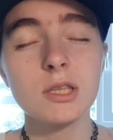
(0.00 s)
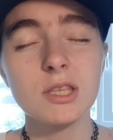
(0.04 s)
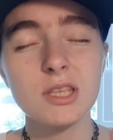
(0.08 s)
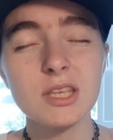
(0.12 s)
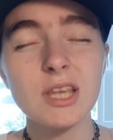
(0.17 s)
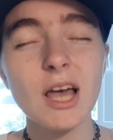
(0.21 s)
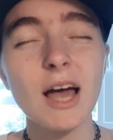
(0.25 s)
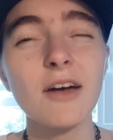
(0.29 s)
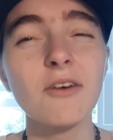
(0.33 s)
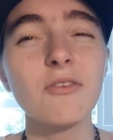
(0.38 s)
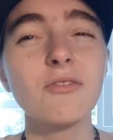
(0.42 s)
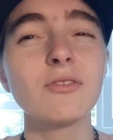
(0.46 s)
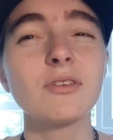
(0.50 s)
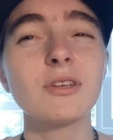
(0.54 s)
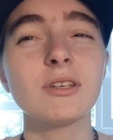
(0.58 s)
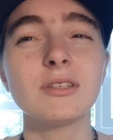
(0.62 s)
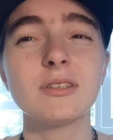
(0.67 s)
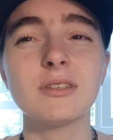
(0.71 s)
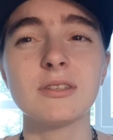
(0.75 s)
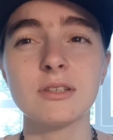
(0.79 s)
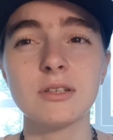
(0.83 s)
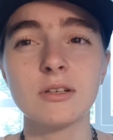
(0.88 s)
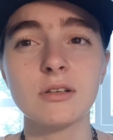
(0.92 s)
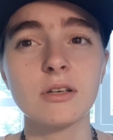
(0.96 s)
definitely
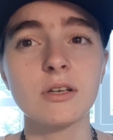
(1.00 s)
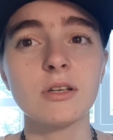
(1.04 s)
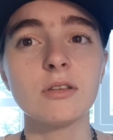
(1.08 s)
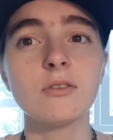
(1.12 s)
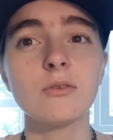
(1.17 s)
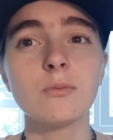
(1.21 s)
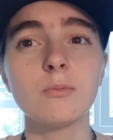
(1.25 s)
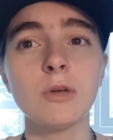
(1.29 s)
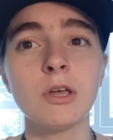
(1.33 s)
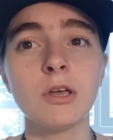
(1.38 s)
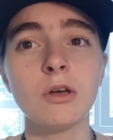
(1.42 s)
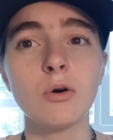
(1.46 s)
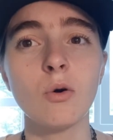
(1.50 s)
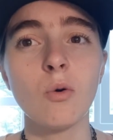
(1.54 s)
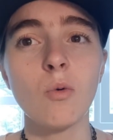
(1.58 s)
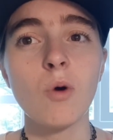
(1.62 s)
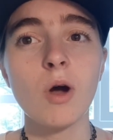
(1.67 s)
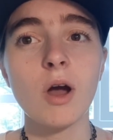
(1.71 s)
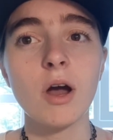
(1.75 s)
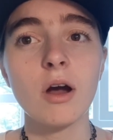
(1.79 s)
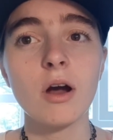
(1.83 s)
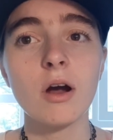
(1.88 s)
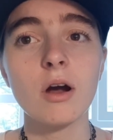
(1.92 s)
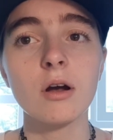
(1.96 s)
still need to be
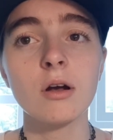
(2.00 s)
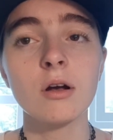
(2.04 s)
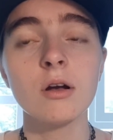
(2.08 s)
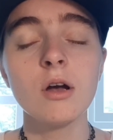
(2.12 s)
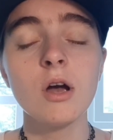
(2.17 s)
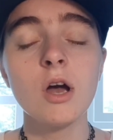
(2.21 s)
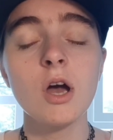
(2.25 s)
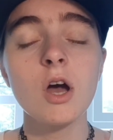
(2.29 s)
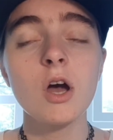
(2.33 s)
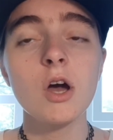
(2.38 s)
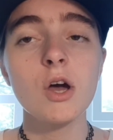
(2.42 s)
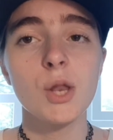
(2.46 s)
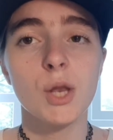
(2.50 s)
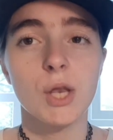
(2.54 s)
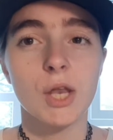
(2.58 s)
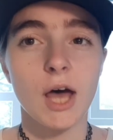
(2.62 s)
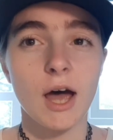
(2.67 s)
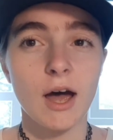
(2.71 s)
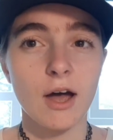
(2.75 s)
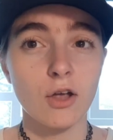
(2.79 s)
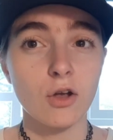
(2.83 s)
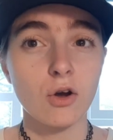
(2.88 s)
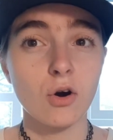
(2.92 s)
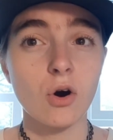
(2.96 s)
aware
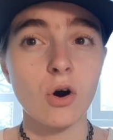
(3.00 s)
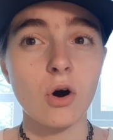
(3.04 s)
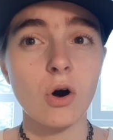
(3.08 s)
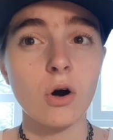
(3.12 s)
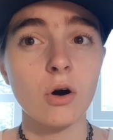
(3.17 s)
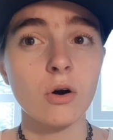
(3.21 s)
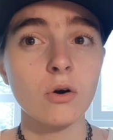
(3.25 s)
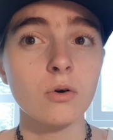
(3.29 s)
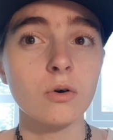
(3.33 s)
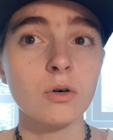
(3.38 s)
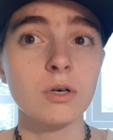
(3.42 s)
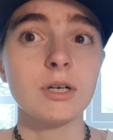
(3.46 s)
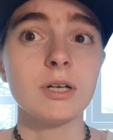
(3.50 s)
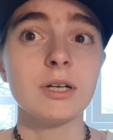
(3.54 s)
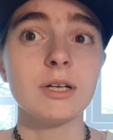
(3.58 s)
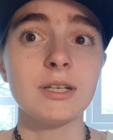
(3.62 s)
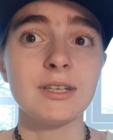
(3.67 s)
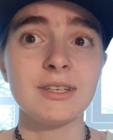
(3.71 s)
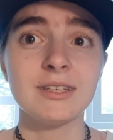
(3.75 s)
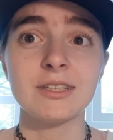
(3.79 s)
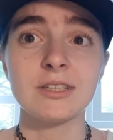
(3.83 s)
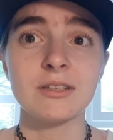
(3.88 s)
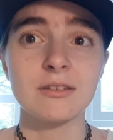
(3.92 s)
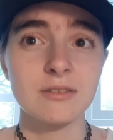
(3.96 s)
that you're all
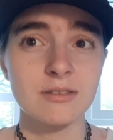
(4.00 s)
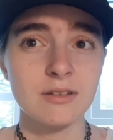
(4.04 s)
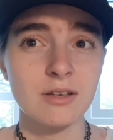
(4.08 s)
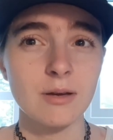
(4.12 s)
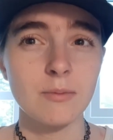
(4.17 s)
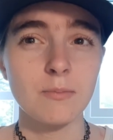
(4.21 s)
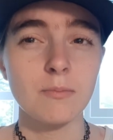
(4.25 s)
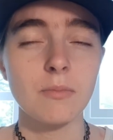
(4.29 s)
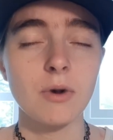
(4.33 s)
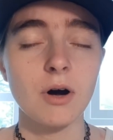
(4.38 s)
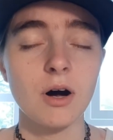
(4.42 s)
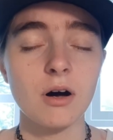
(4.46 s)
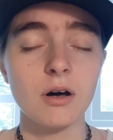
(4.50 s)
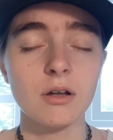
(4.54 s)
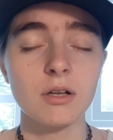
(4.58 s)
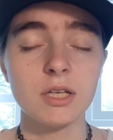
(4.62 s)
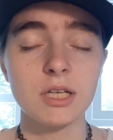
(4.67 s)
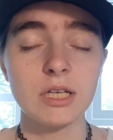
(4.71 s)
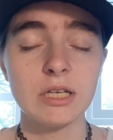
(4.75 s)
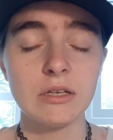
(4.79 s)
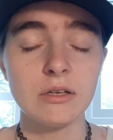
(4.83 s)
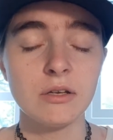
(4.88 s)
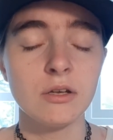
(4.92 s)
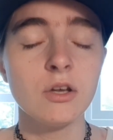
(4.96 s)
in the same
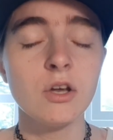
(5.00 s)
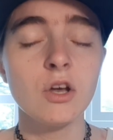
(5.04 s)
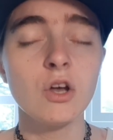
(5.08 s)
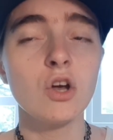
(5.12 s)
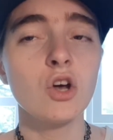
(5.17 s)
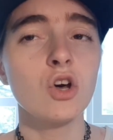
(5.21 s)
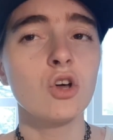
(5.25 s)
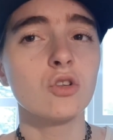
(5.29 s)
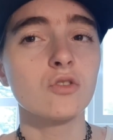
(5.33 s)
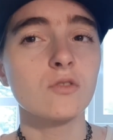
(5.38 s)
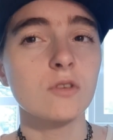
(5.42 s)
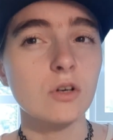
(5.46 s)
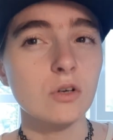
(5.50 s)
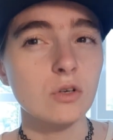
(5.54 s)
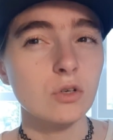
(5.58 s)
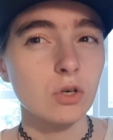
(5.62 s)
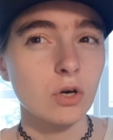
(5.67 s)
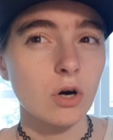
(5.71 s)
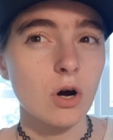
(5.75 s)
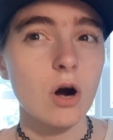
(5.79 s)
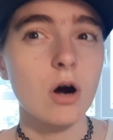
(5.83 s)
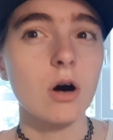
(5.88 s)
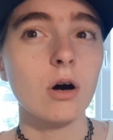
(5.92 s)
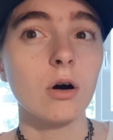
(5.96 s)
body, so
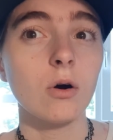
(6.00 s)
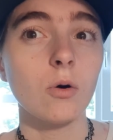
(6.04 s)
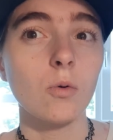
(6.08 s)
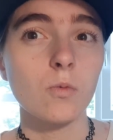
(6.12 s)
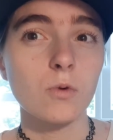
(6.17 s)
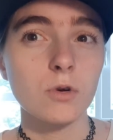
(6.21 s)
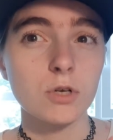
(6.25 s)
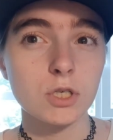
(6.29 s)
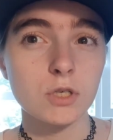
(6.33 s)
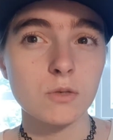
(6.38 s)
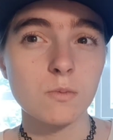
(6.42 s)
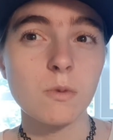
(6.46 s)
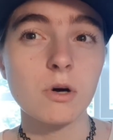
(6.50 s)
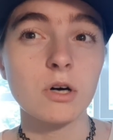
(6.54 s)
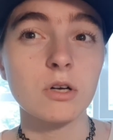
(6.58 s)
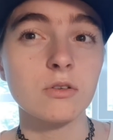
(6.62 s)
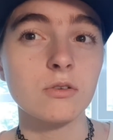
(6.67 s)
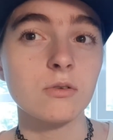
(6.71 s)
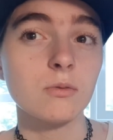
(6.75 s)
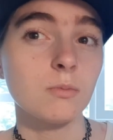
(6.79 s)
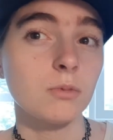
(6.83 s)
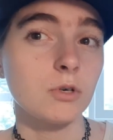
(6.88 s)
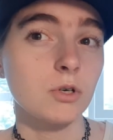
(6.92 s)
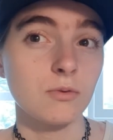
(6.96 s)
you're all
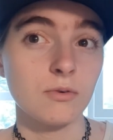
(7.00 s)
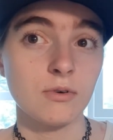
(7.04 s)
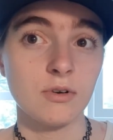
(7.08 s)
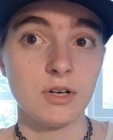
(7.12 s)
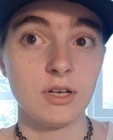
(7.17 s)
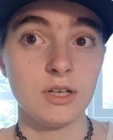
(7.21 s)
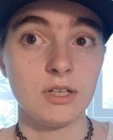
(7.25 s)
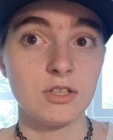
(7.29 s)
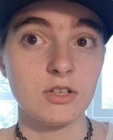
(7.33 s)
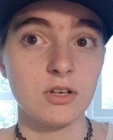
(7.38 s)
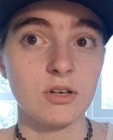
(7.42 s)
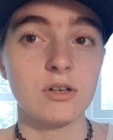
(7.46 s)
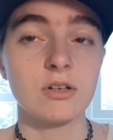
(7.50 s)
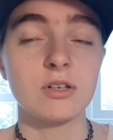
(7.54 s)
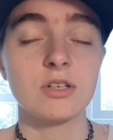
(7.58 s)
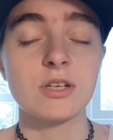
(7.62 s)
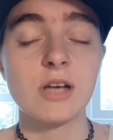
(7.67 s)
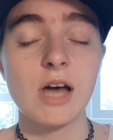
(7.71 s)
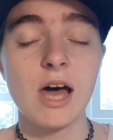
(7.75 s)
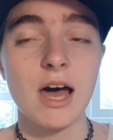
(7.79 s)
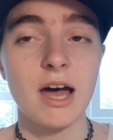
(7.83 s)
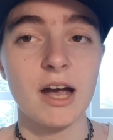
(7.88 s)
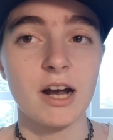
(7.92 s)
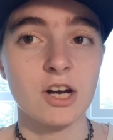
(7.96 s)
responsible for each other's
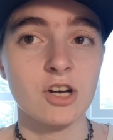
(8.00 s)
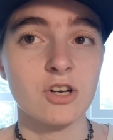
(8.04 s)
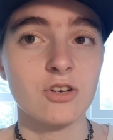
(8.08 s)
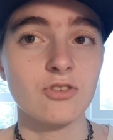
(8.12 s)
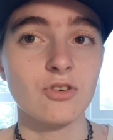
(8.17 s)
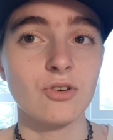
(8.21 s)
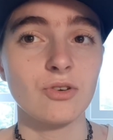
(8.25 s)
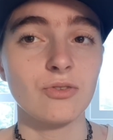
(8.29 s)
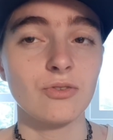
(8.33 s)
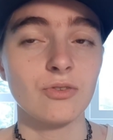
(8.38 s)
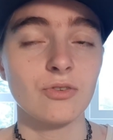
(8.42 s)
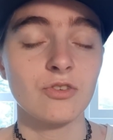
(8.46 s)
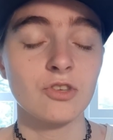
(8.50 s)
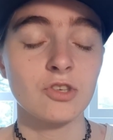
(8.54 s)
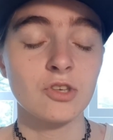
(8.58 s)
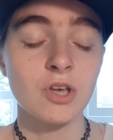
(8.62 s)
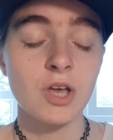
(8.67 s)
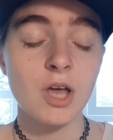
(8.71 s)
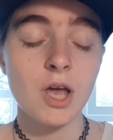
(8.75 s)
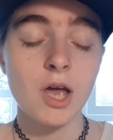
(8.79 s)
actions.